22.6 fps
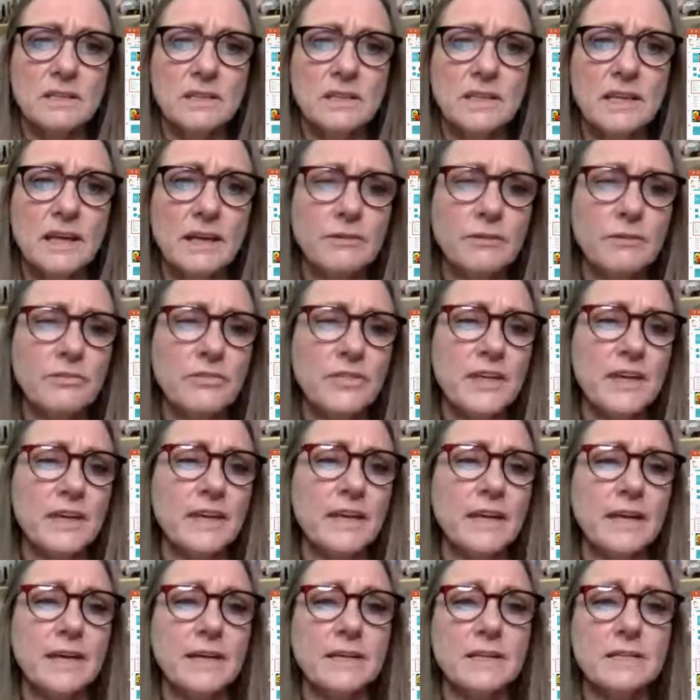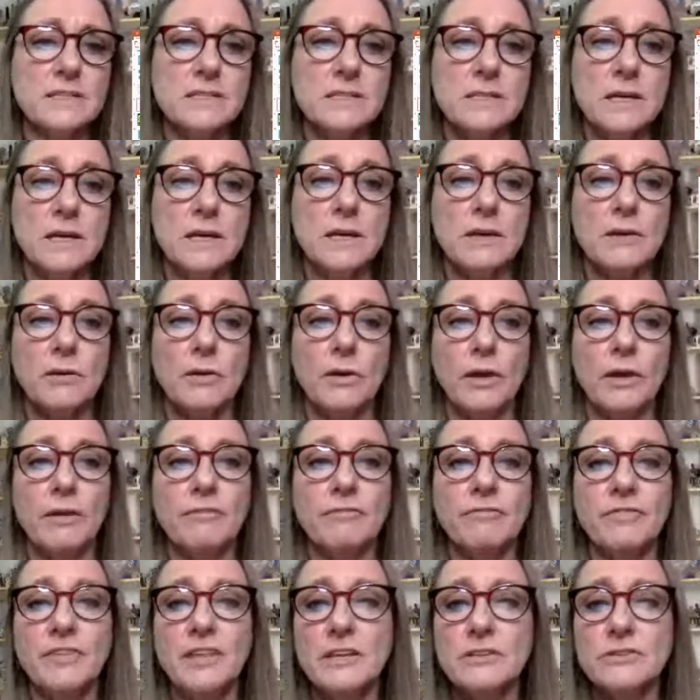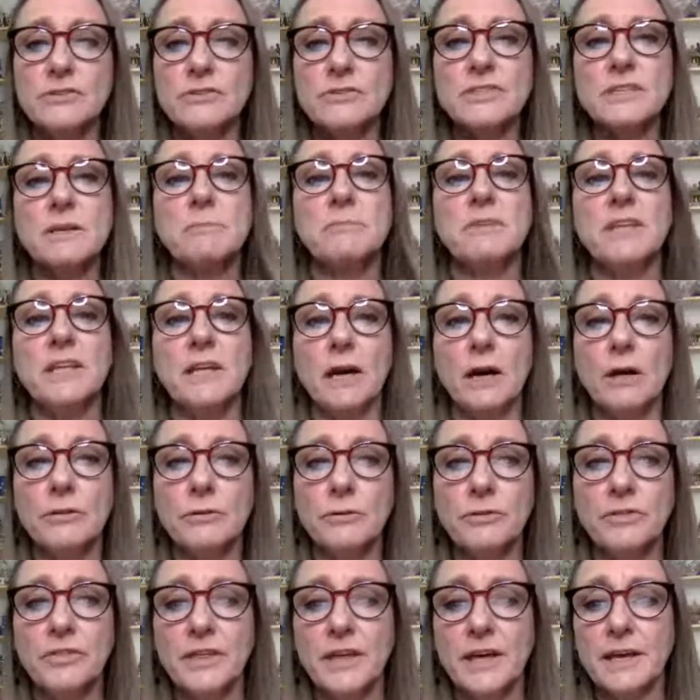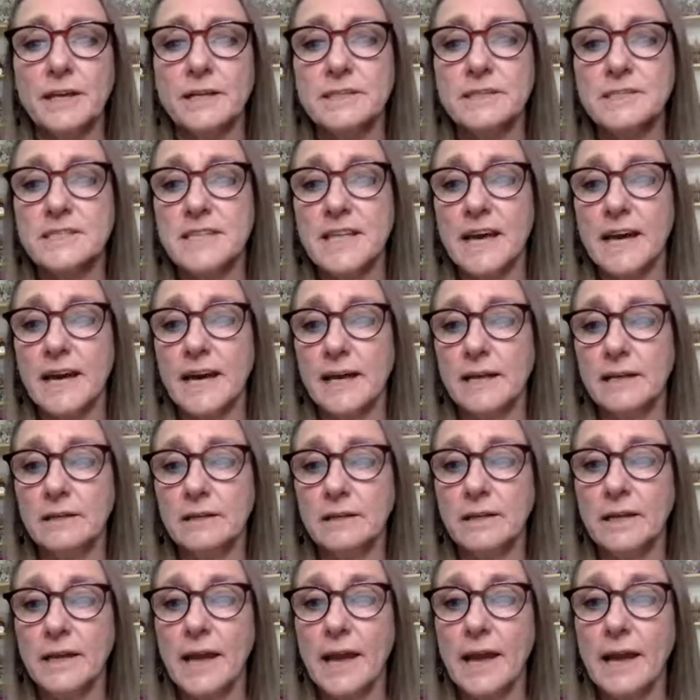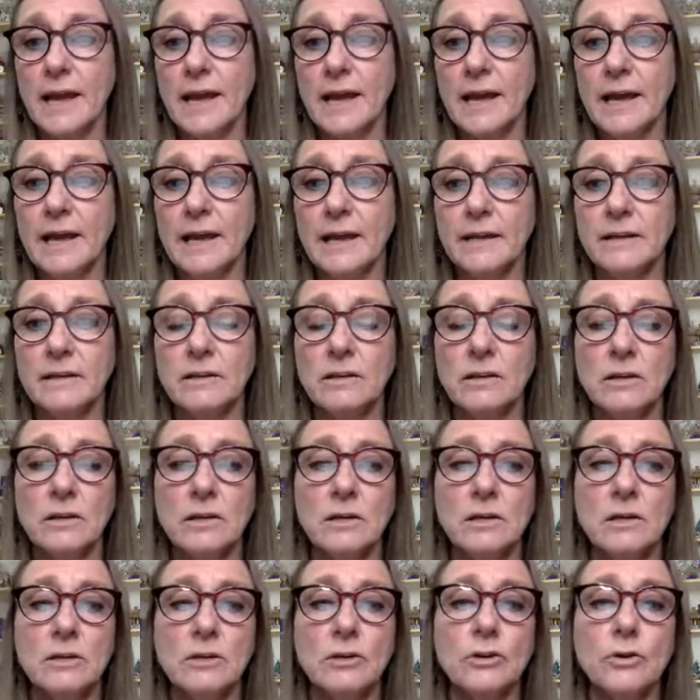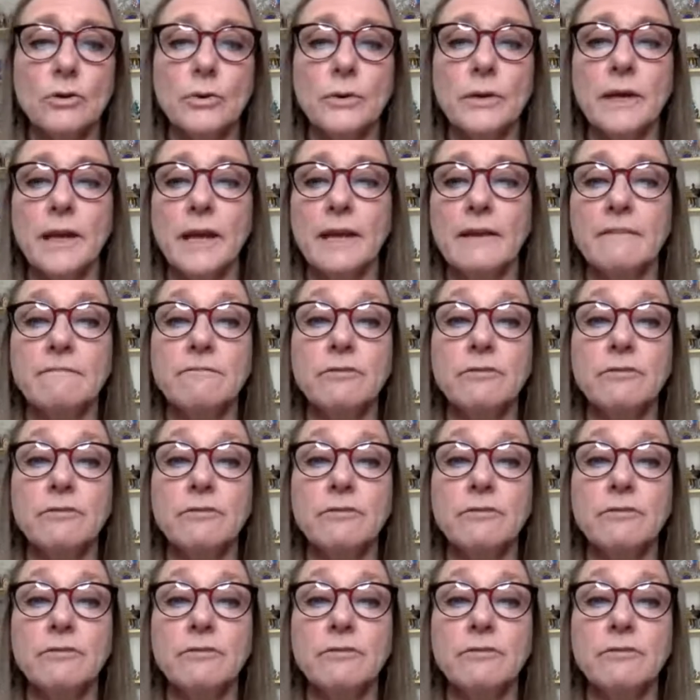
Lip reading: other thing is, if these are some of the other things that can create